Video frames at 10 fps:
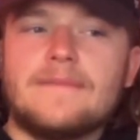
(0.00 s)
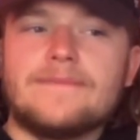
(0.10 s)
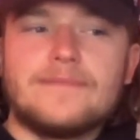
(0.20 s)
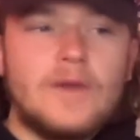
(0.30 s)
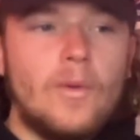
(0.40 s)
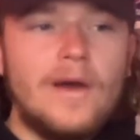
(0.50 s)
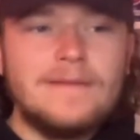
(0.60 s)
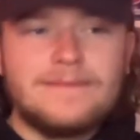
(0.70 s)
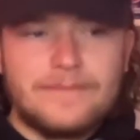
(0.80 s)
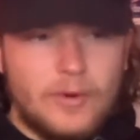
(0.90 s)
You know
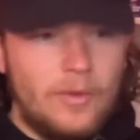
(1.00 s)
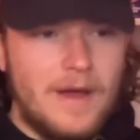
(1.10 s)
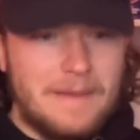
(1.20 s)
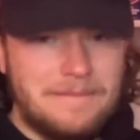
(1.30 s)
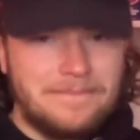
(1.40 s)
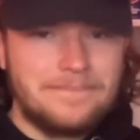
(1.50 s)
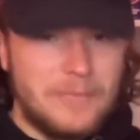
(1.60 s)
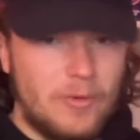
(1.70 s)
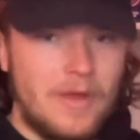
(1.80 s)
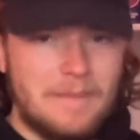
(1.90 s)
what? Hold on.
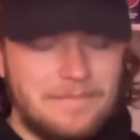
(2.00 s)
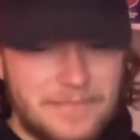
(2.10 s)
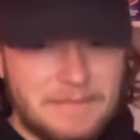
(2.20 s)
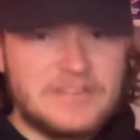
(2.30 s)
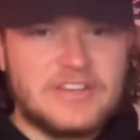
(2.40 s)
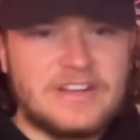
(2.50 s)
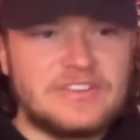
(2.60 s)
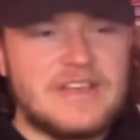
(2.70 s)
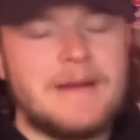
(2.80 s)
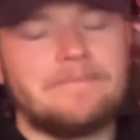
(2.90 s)
Let me
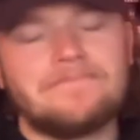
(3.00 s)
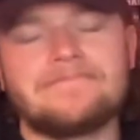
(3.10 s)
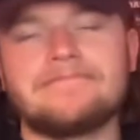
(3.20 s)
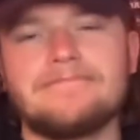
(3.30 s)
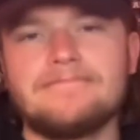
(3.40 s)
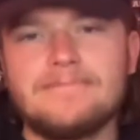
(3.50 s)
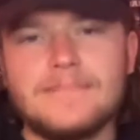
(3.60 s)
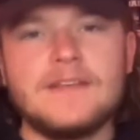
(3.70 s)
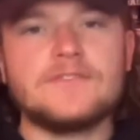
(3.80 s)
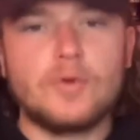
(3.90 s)
change that.
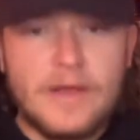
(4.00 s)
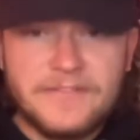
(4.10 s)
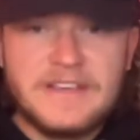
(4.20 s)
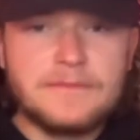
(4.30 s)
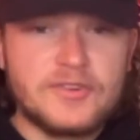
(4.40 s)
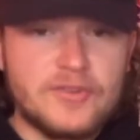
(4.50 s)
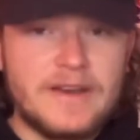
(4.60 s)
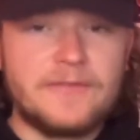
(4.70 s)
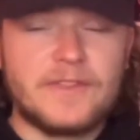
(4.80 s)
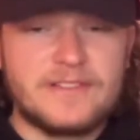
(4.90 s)
So if teams are
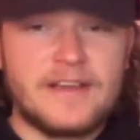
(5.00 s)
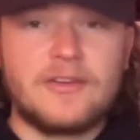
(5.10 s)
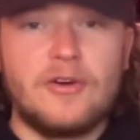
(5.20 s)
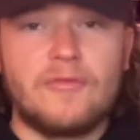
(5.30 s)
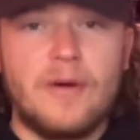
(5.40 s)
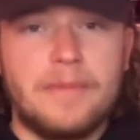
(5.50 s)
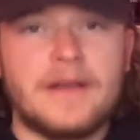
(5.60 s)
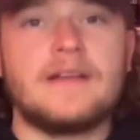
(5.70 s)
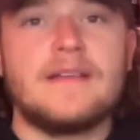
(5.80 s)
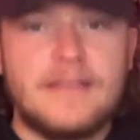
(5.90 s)
trading for the second overall
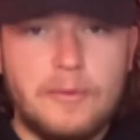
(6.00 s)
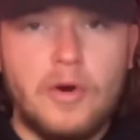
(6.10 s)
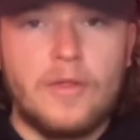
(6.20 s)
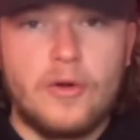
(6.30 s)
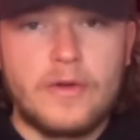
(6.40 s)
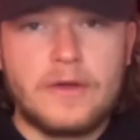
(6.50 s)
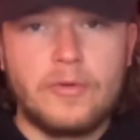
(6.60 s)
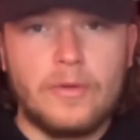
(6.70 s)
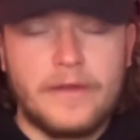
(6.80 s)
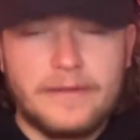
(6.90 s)
pick, they want Logan
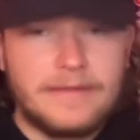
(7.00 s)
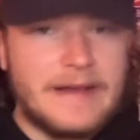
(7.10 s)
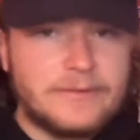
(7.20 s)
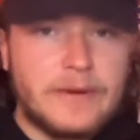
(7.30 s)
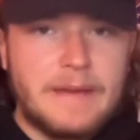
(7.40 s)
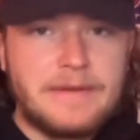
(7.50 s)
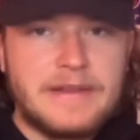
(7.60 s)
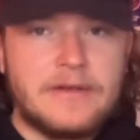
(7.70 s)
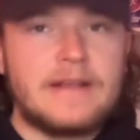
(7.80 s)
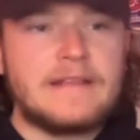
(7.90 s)
Cooley. That's what I've been
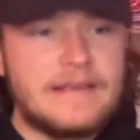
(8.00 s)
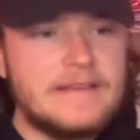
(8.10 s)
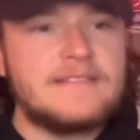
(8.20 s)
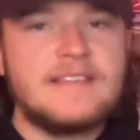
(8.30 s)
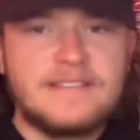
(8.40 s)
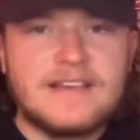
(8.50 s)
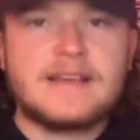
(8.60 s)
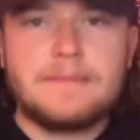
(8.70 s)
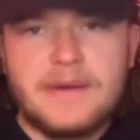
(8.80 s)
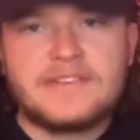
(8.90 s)
hearing. He's the
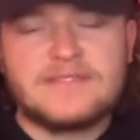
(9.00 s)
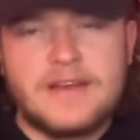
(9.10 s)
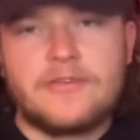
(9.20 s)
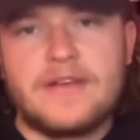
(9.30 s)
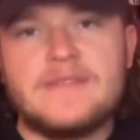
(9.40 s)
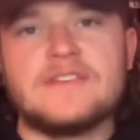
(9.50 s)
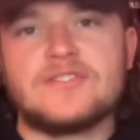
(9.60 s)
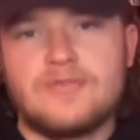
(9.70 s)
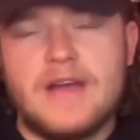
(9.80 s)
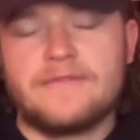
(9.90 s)
second best center in this
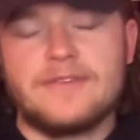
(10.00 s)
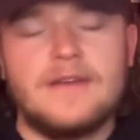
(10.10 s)
draft.